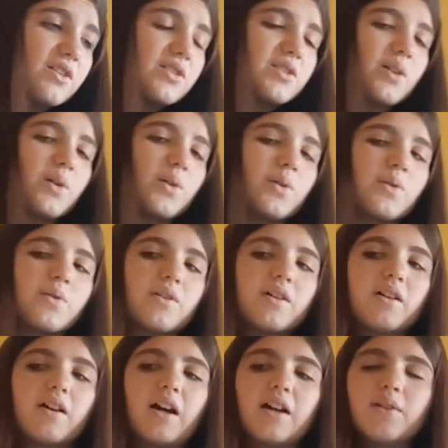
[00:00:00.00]
So
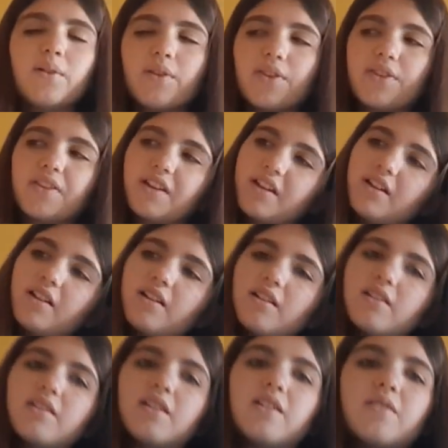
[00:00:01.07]
I don't think
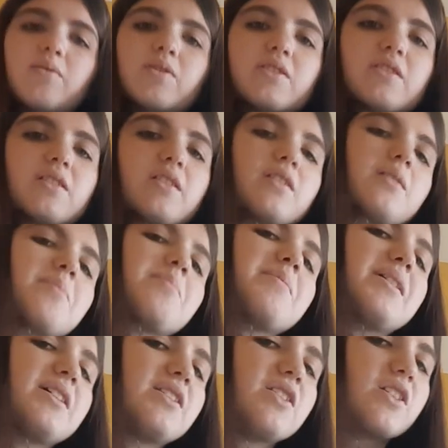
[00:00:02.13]
there was a
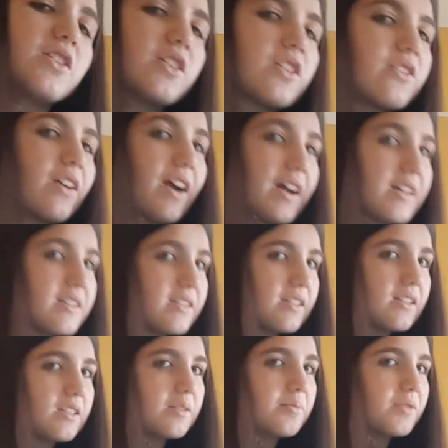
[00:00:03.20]
mid-Tudor
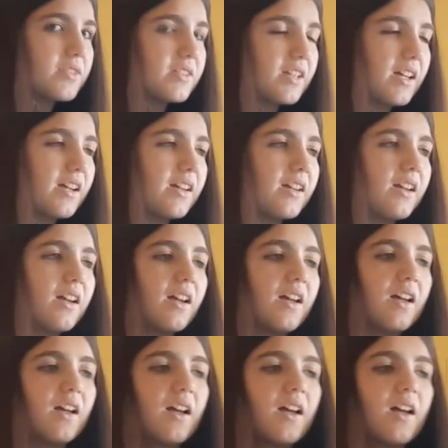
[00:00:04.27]
crisis per se.
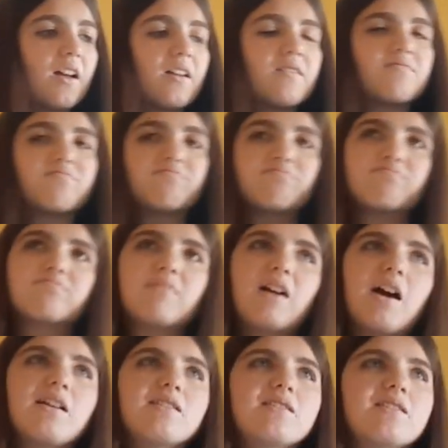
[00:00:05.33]

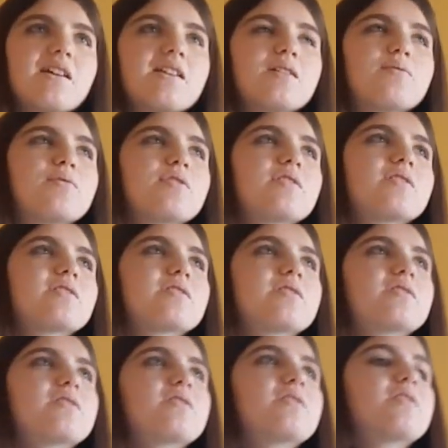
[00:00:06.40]
I'd say there
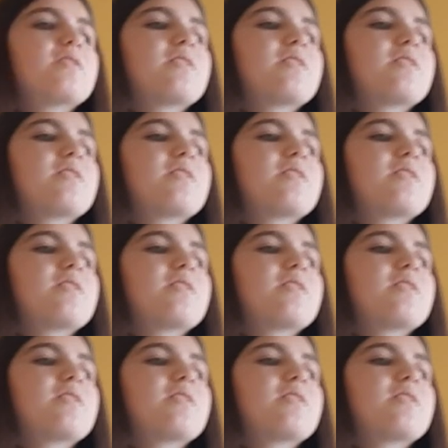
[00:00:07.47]
was